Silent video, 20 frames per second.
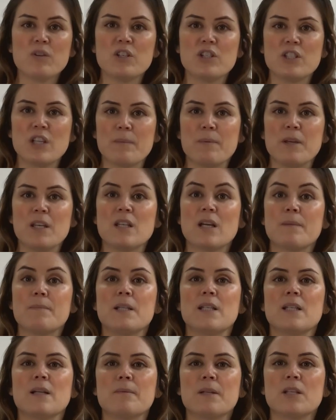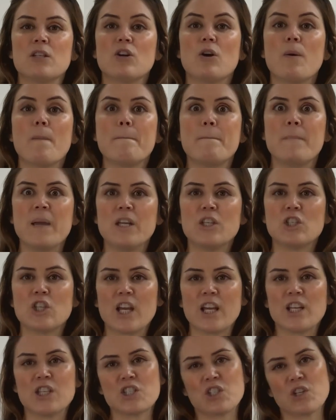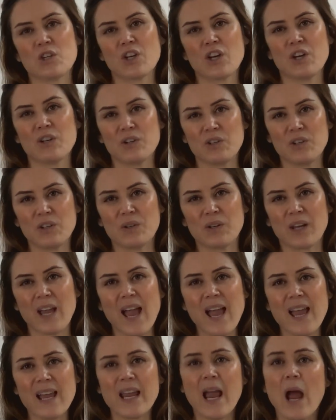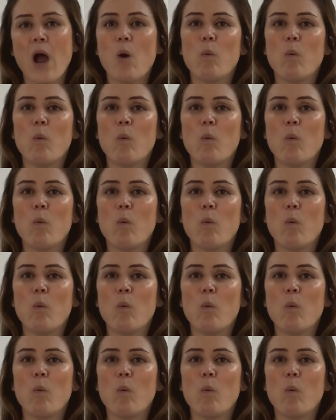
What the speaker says: www.bechange.co.uk,